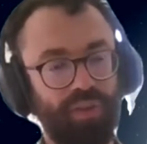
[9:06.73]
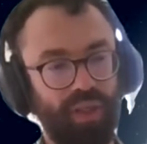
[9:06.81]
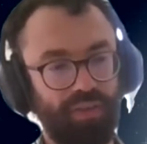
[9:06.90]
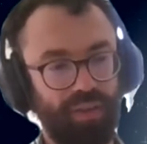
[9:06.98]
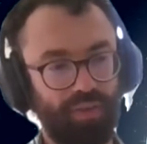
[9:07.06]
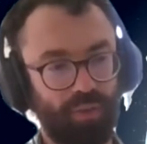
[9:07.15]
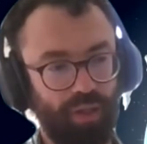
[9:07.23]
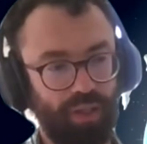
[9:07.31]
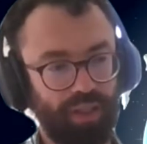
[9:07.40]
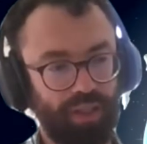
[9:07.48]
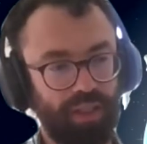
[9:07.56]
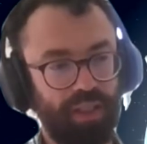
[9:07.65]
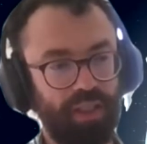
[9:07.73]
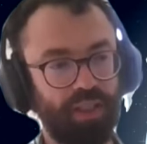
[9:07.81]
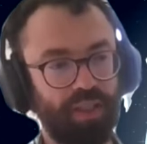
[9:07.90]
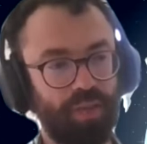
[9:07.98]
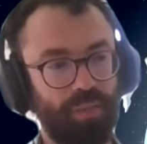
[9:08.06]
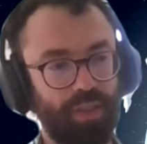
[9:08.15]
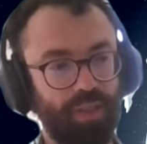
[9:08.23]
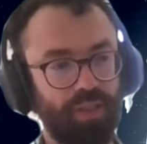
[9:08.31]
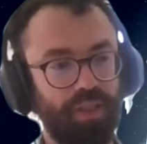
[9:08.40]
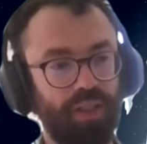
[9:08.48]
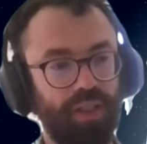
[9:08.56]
guys have the right idea and are committed,